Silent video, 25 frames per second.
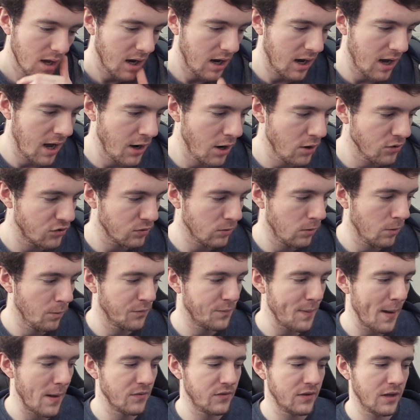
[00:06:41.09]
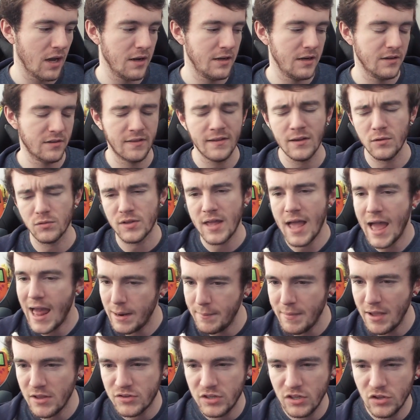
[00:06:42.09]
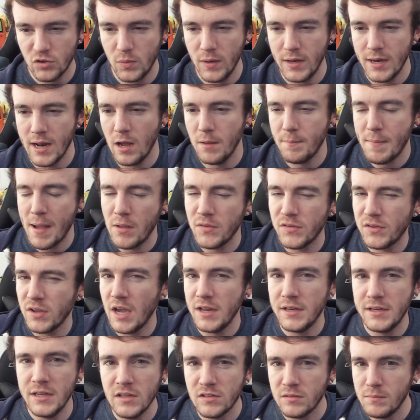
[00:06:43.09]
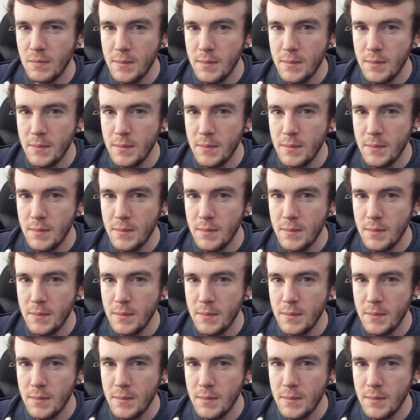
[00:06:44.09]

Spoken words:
I know someone was bouncing ideas. I think it was Callum actually tweeted out bouncing ideas.